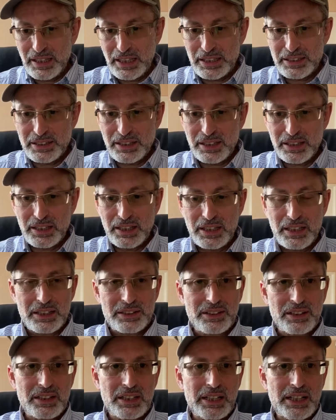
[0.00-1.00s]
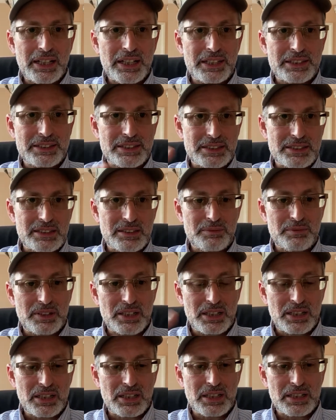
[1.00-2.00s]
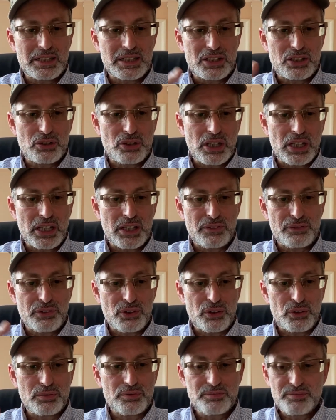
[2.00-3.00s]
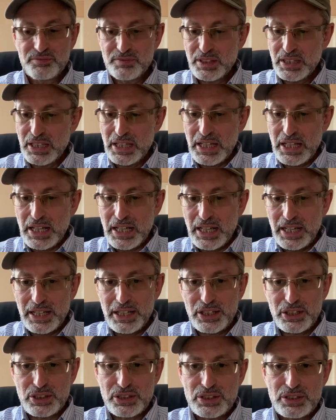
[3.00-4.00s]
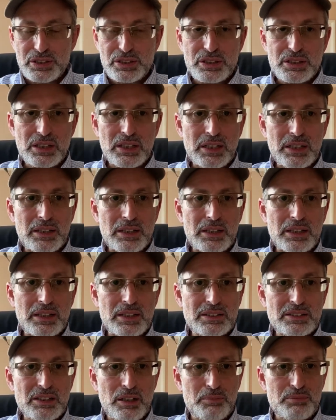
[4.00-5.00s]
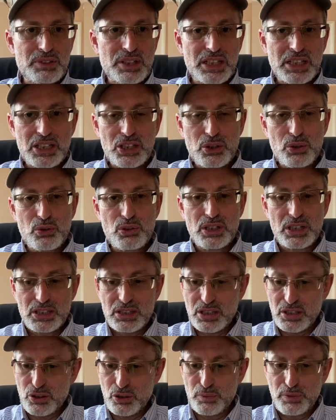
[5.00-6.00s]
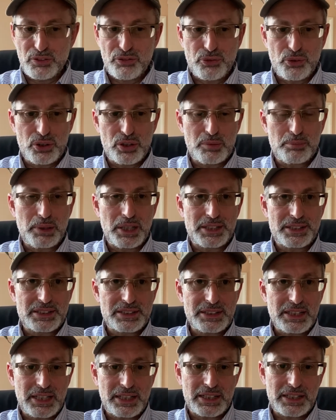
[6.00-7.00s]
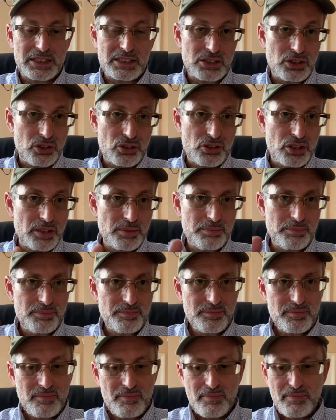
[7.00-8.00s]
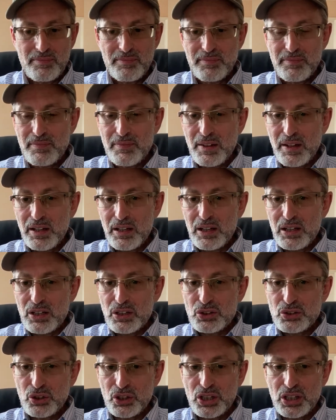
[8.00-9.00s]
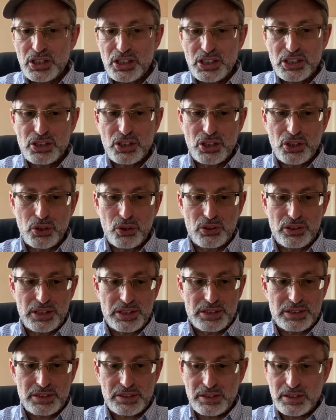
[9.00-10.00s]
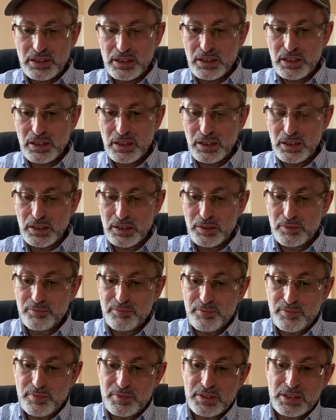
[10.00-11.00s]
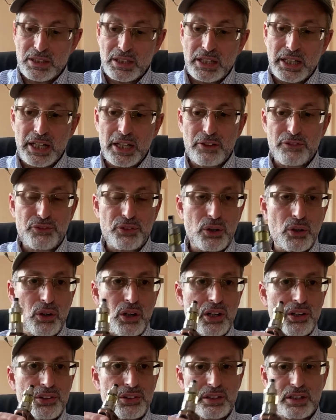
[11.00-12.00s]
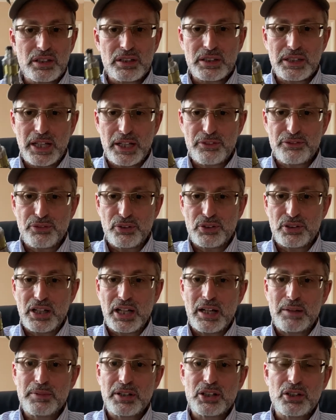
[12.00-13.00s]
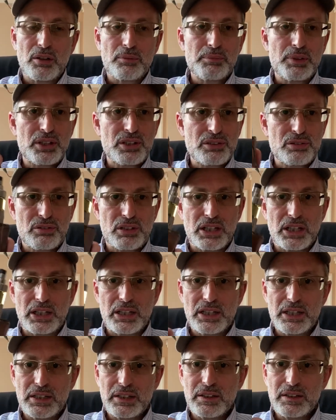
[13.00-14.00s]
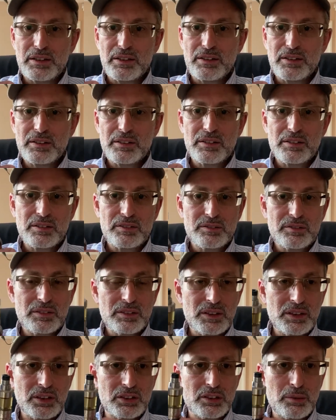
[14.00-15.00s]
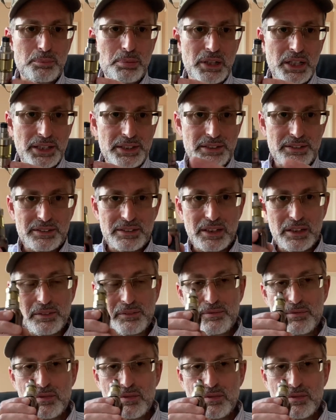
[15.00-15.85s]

and the and the air system, the the airflow, is something you need to know before you buy this tank. It's not cheap, so you need to know this um, the airflow on the Kayfun. I'm on number three on the plate, yeah?